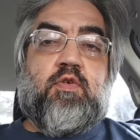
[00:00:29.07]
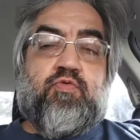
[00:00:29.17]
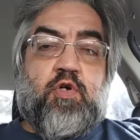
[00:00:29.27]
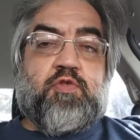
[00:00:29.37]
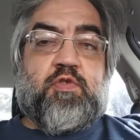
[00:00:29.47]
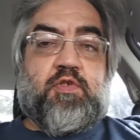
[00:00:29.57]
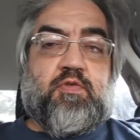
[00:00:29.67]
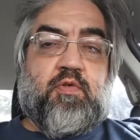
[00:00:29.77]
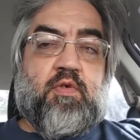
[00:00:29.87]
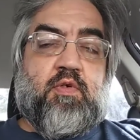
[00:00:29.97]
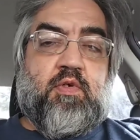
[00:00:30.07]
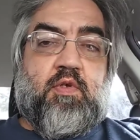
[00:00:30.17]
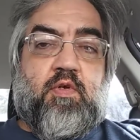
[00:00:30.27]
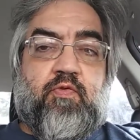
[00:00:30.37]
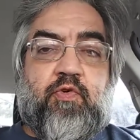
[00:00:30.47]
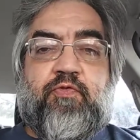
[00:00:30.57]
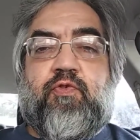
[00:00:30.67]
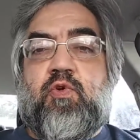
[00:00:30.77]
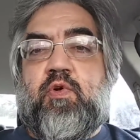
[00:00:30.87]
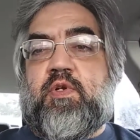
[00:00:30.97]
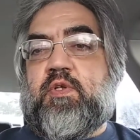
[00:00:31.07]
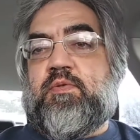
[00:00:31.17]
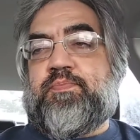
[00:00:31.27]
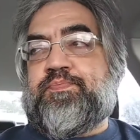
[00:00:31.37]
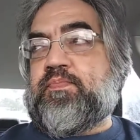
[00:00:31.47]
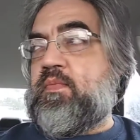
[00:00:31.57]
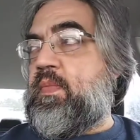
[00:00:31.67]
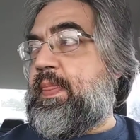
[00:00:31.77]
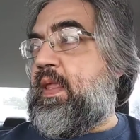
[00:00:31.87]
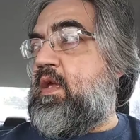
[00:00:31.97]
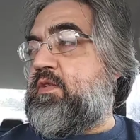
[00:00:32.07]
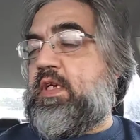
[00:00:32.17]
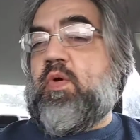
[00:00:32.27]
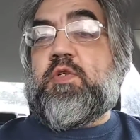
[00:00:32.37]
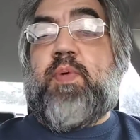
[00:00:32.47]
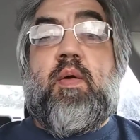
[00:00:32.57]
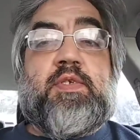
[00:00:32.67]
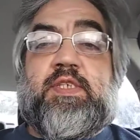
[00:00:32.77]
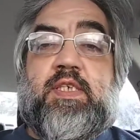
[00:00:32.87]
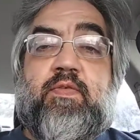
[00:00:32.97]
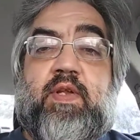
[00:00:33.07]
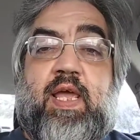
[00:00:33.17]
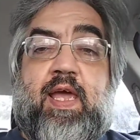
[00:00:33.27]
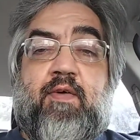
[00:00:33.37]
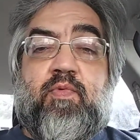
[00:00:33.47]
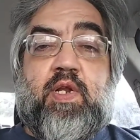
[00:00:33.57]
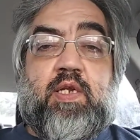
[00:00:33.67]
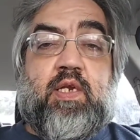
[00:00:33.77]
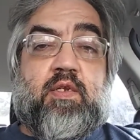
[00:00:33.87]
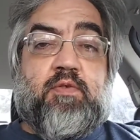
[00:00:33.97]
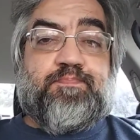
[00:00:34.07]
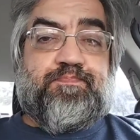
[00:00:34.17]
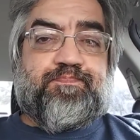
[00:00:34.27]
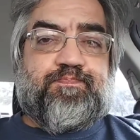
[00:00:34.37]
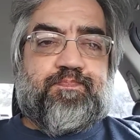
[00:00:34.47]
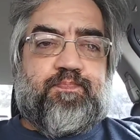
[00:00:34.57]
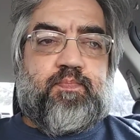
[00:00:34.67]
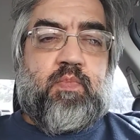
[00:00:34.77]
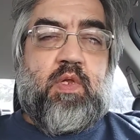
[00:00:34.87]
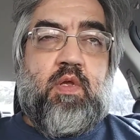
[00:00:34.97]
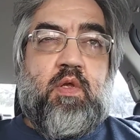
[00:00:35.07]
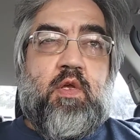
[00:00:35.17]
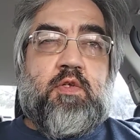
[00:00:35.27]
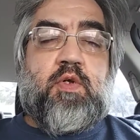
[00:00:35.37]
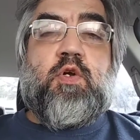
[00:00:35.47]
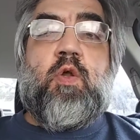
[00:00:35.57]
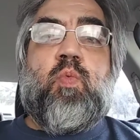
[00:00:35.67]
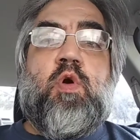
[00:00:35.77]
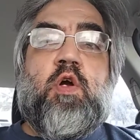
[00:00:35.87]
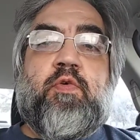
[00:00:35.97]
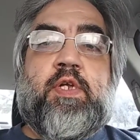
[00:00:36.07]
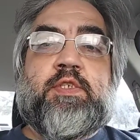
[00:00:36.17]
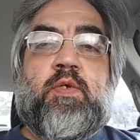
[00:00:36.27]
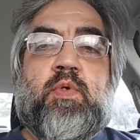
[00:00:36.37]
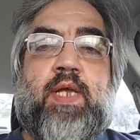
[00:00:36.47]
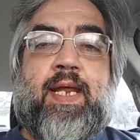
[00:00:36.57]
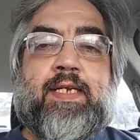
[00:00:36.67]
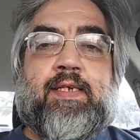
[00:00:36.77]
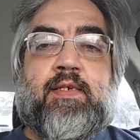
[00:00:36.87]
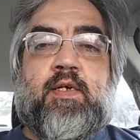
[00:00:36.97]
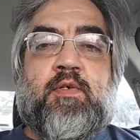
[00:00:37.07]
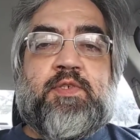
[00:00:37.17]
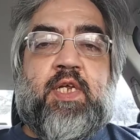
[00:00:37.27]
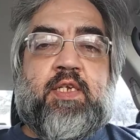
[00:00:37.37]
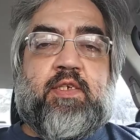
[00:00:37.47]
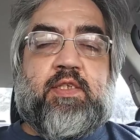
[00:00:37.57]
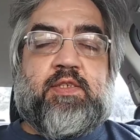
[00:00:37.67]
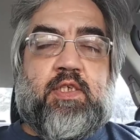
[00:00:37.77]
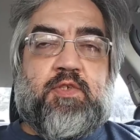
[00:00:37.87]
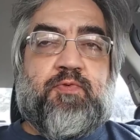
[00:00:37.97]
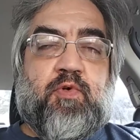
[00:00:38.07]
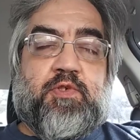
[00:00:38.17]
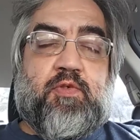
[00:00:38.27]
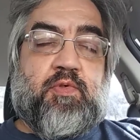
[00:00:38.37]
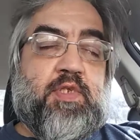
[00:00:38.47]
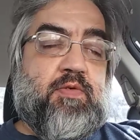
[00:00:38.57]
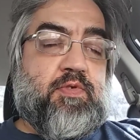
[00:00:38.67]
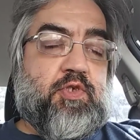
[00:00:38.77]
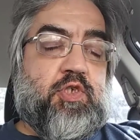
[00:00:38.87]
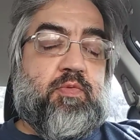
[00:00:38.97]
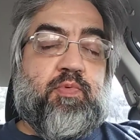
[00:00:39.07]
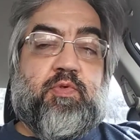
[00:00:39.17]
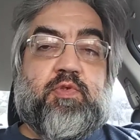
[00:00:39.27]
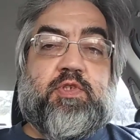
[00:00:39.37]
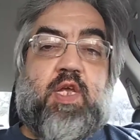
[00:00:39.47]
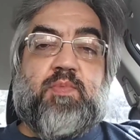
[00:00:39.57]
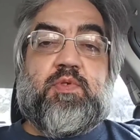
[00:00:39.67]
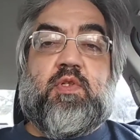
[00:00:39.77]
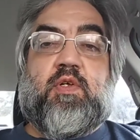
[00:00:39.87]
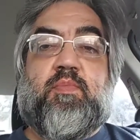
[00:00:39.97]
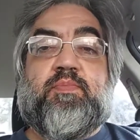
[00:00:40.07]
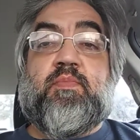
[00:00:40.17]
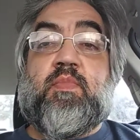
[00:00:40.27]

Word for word: grocery store for Florida. So anyways, Publix didn't even have what I needed. So I called Walgreens. They want $89.89 for it. So at least it was cheaper than Sam's Club.